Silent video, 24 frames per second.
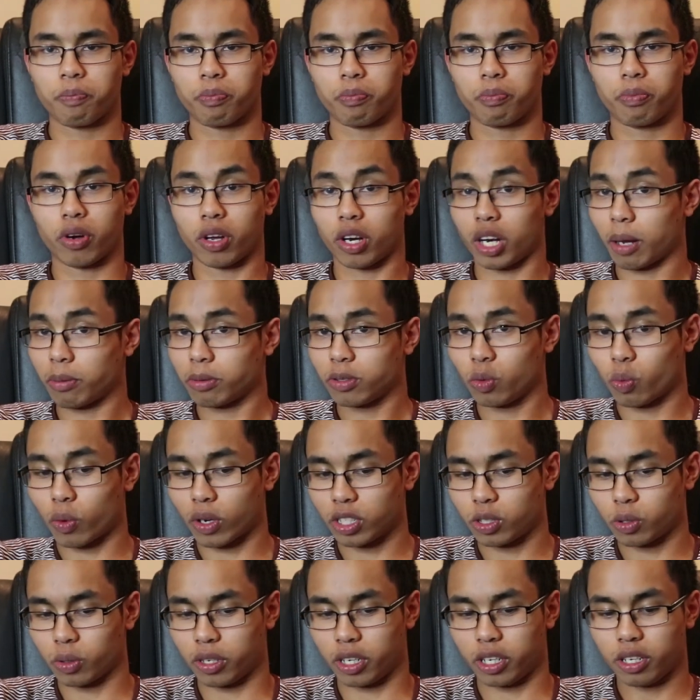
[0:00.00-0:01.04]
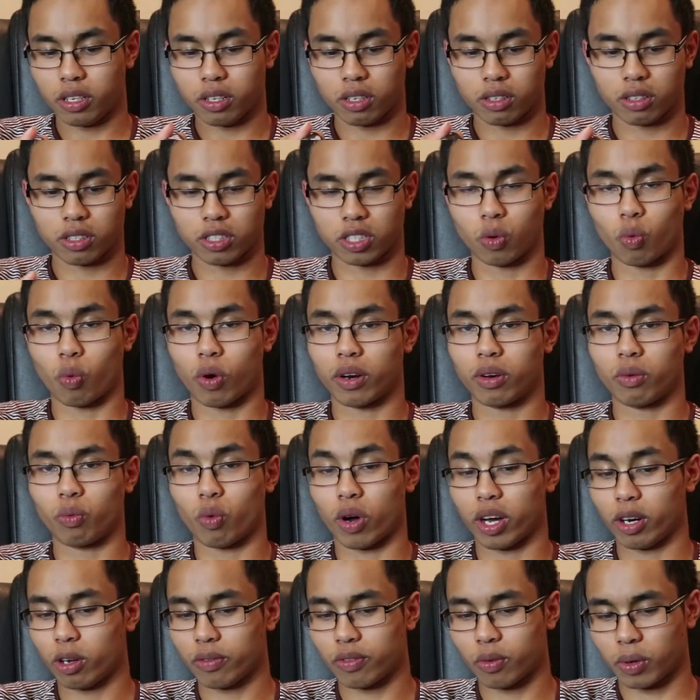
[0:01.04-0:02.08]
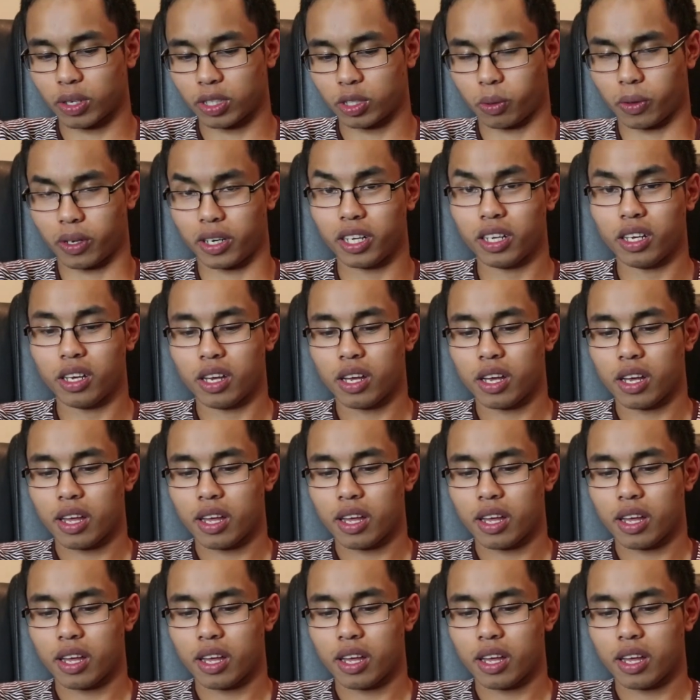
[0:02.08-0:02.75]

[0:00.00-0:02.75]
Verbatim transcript: put it up to one twenty, so one, one over one twenty,